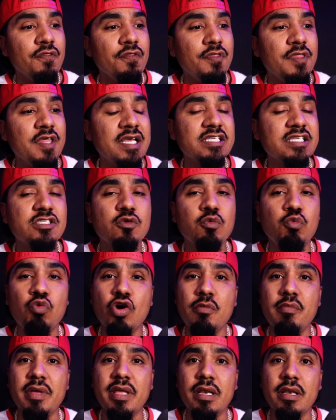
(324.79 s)
This
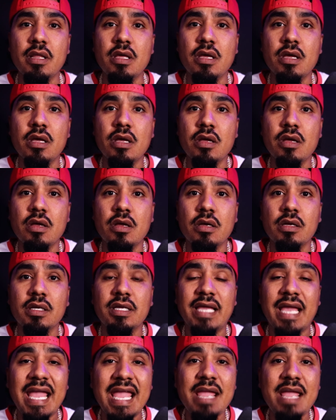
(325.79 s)
woman
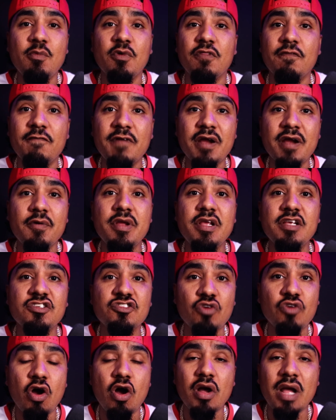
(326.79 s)
came with very
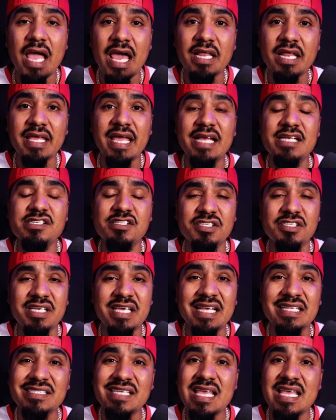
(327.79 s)
strong allegations
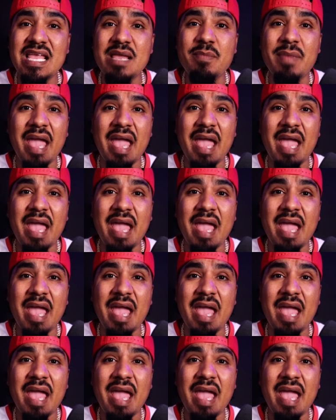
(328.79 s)
against him